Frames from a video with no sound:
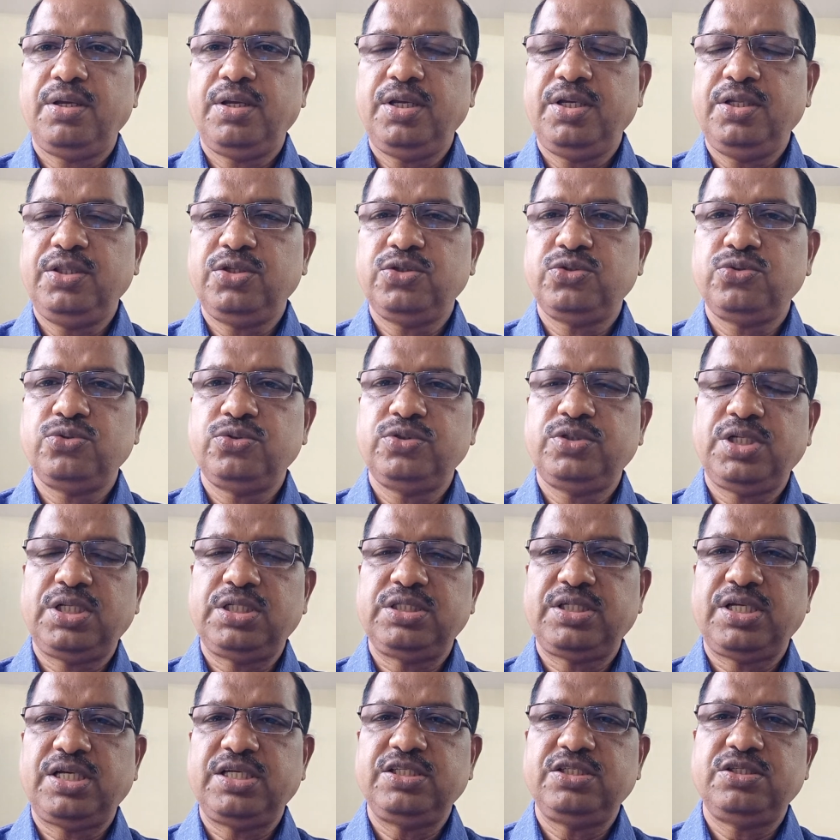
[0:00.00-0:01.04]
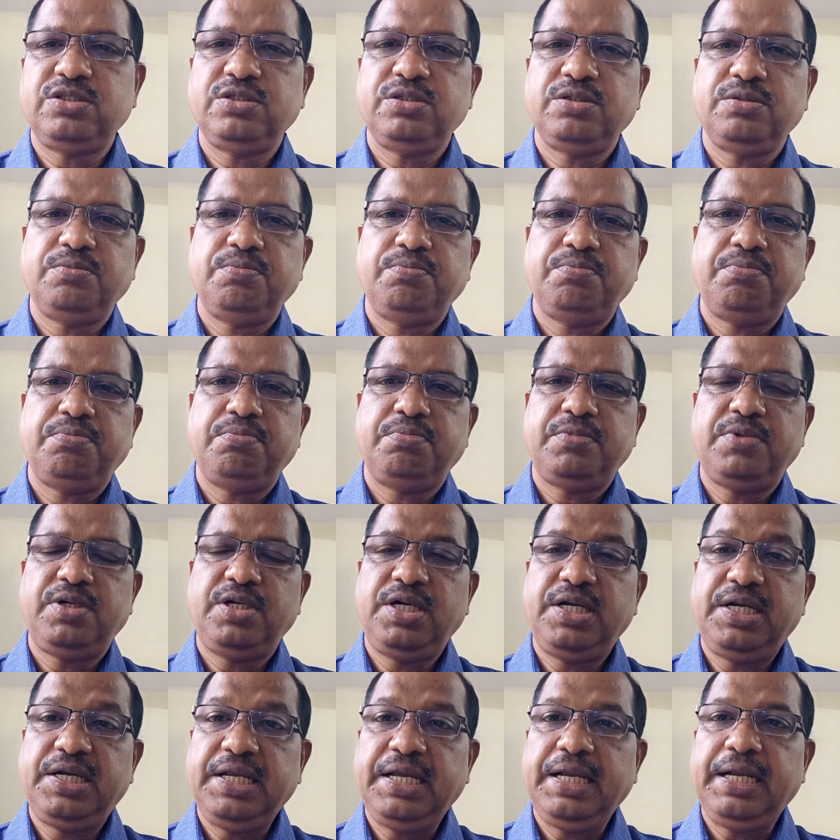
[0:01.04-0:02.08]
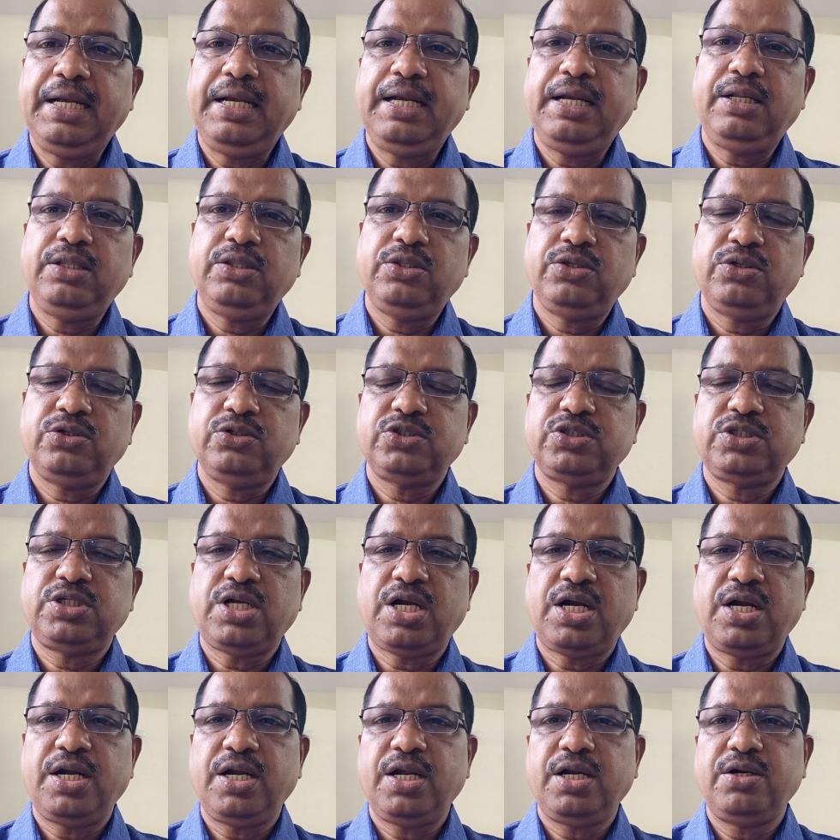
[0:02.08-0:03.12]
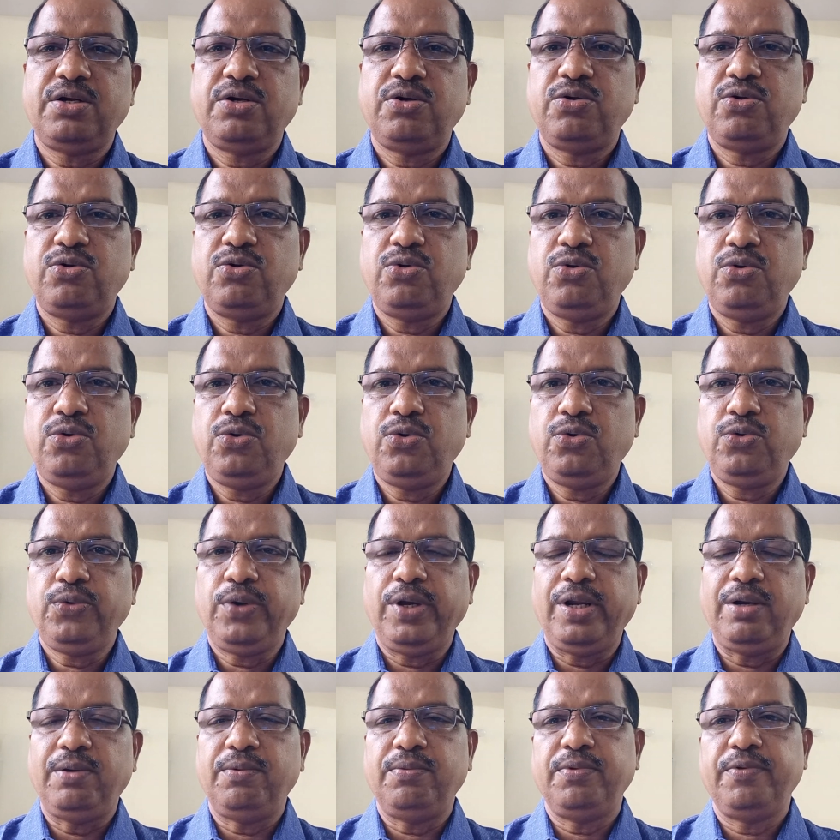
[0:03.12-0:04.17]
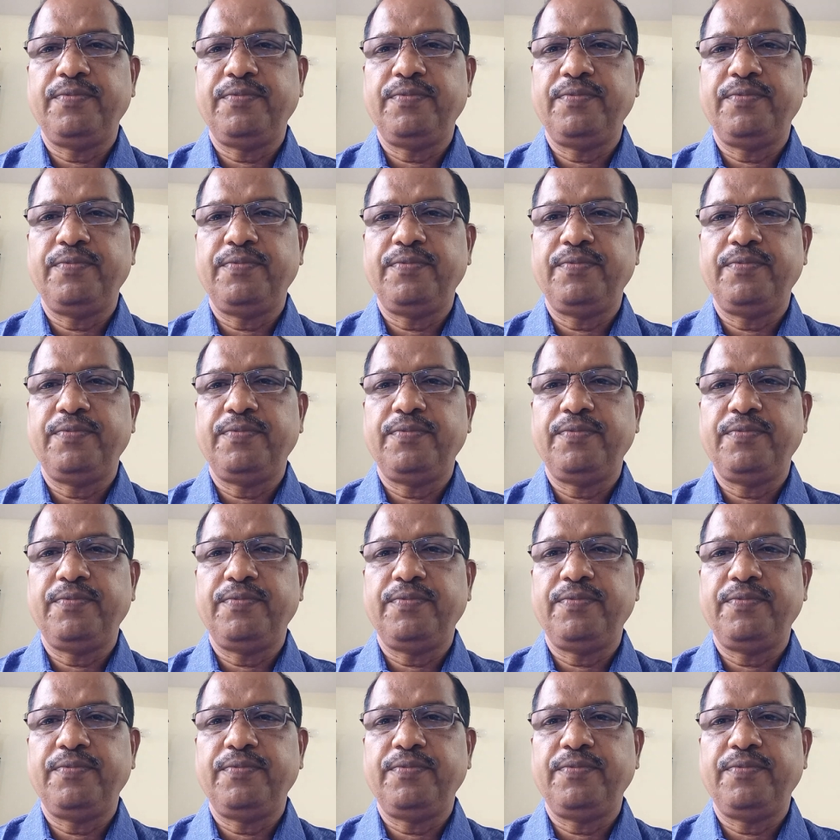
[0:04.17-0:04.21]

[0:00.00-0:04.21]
in the social science till the standard 12.